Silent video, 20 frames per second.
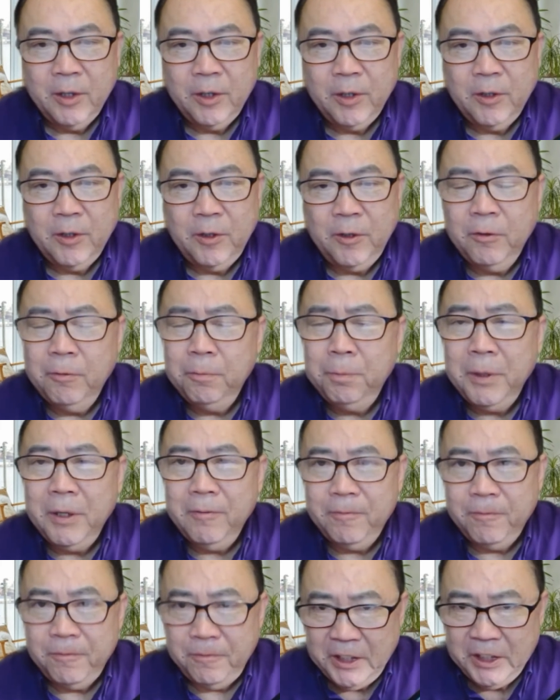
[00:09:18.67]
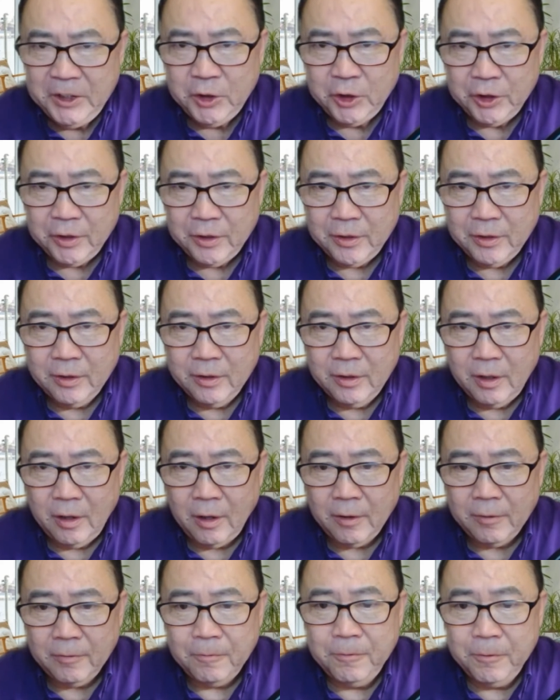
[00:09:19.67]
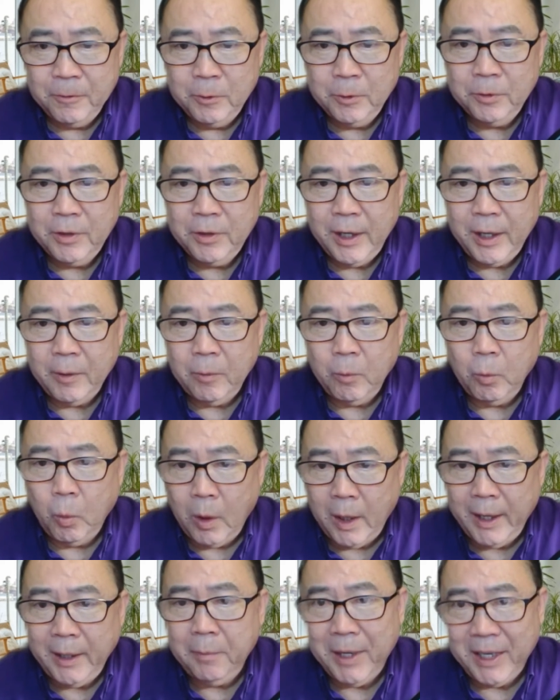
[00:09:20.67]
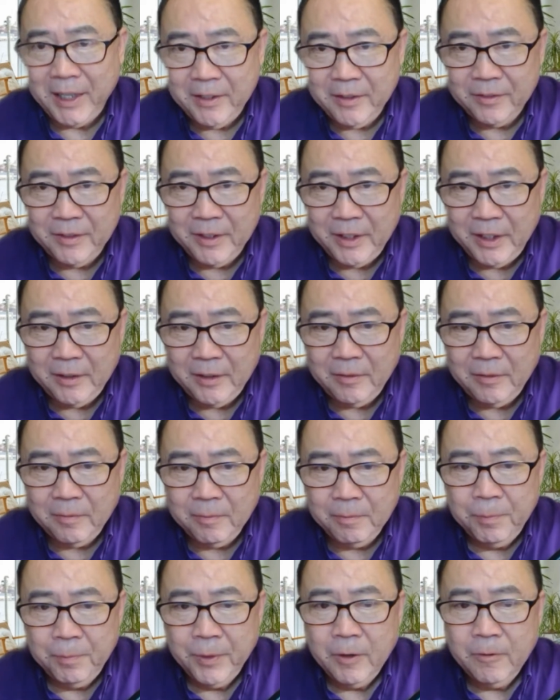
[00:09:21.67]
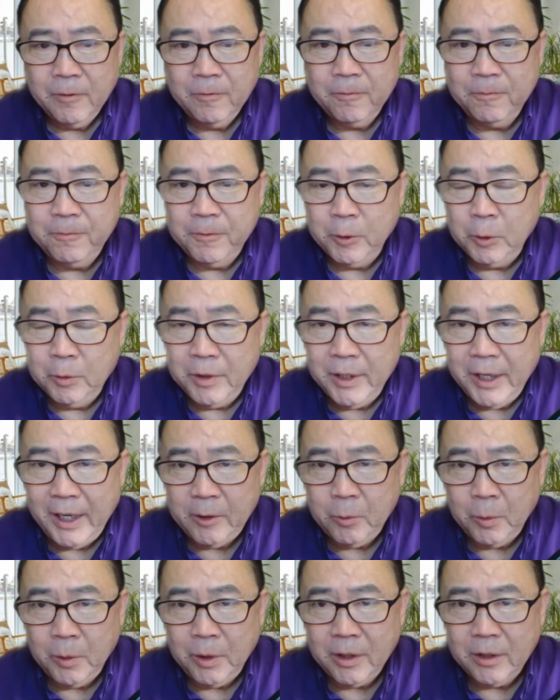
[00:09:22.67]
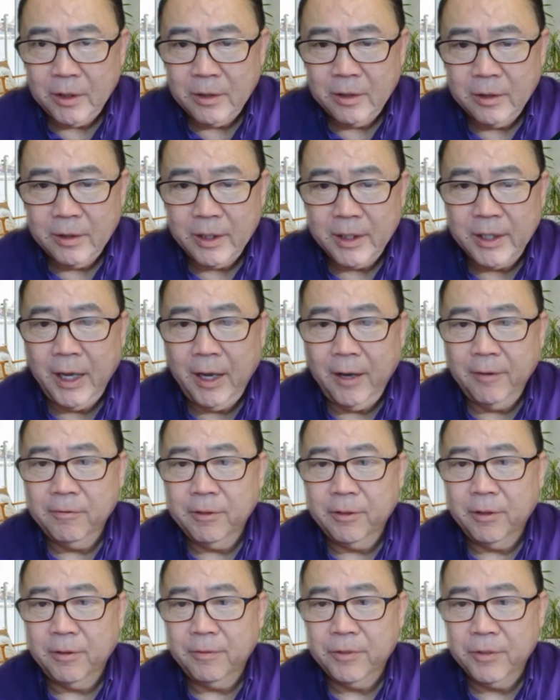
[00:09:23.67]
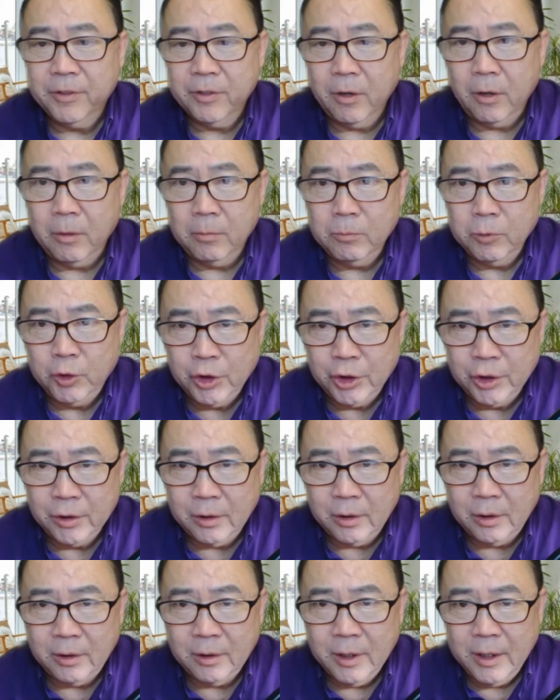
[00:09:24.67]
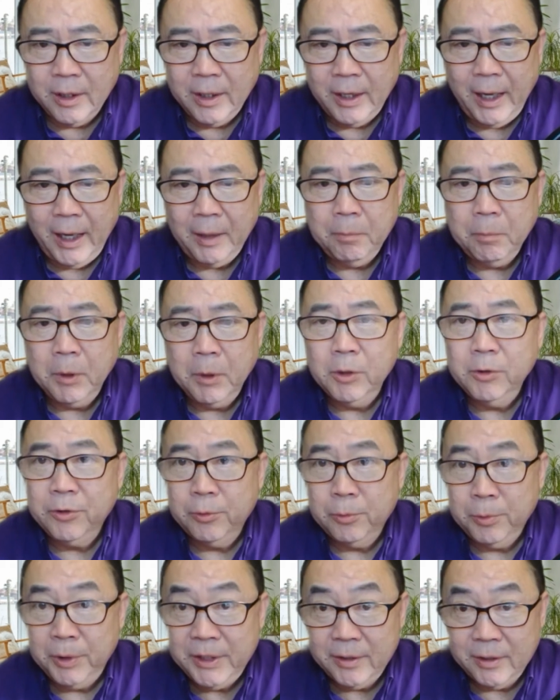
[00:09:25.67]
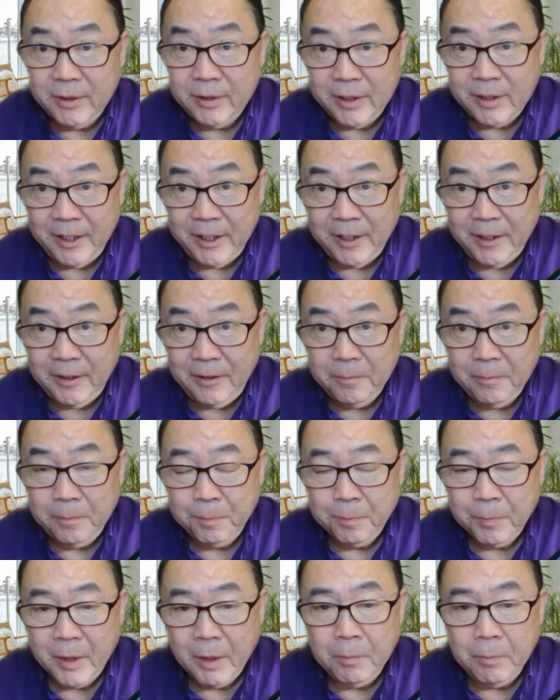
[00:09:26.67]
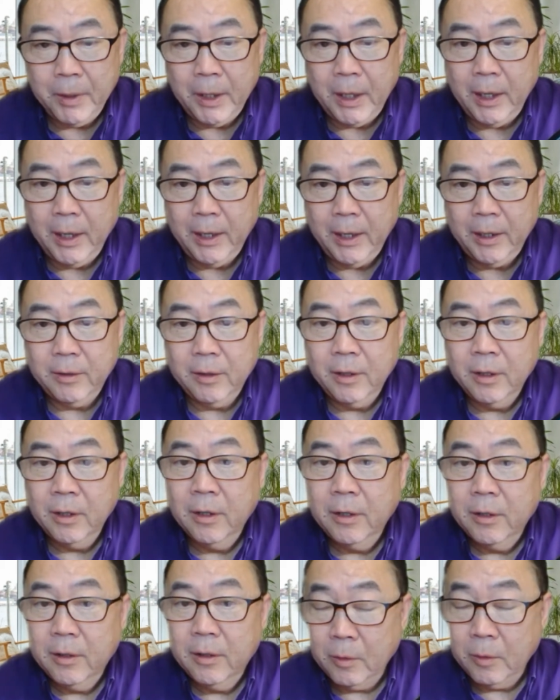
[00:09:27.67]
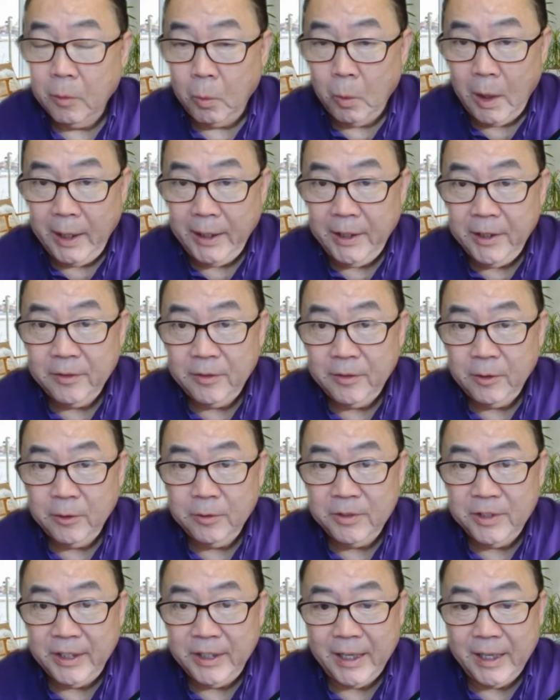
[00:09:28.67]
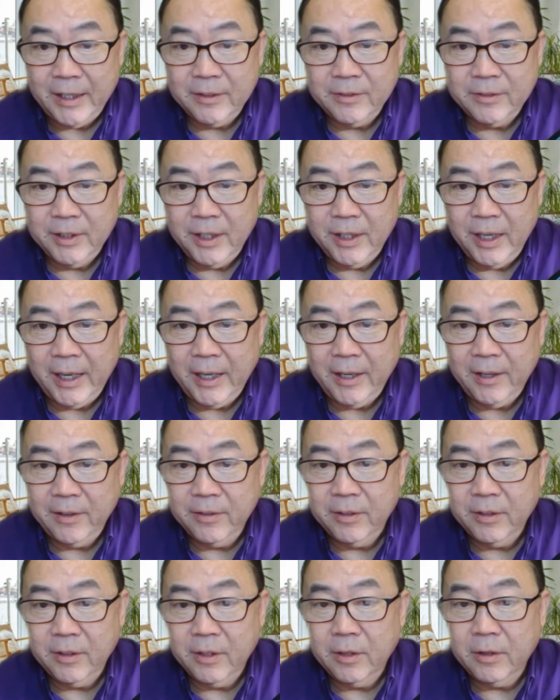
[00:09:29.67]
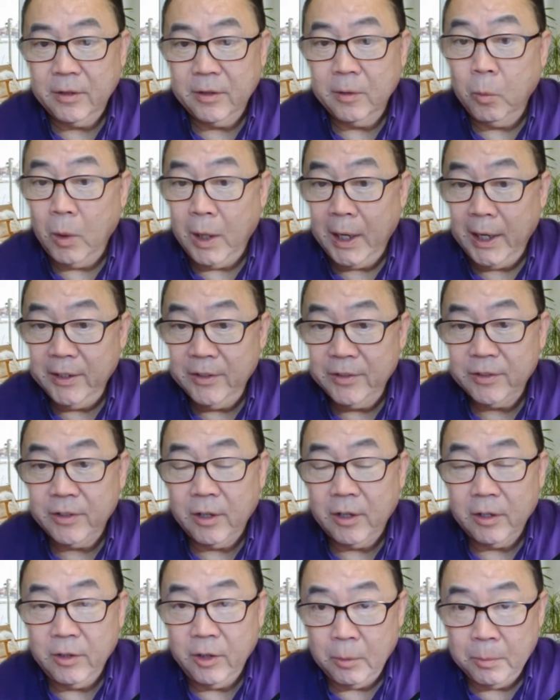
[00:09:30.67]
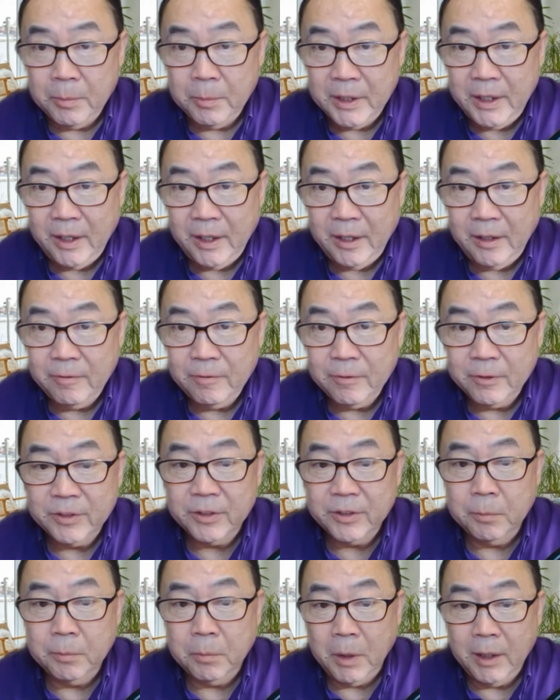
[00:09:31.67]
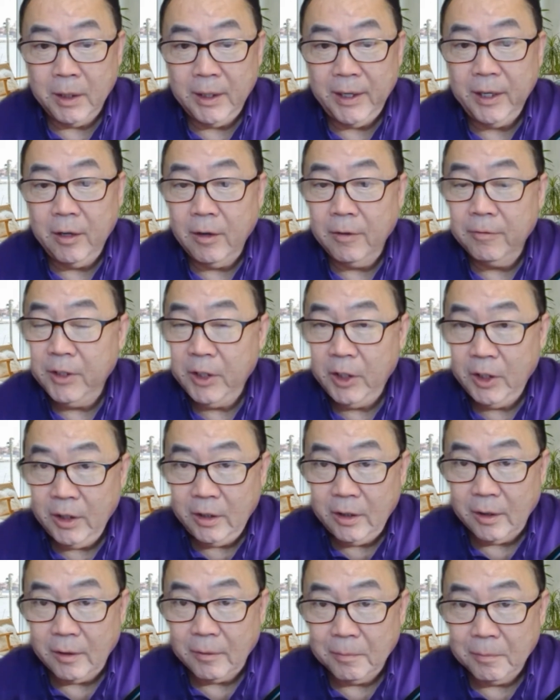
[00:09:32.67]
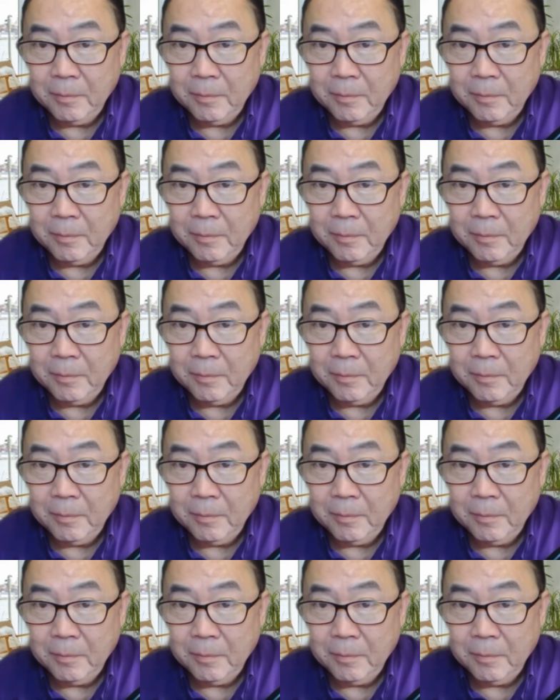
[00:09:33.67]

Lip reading: you've been featured on Food and Wine magazine, Food Network, the cover of Somm Journal, and most recently by The Wine Enthusiast as the Wine Star nominee for Sommelier of the Year.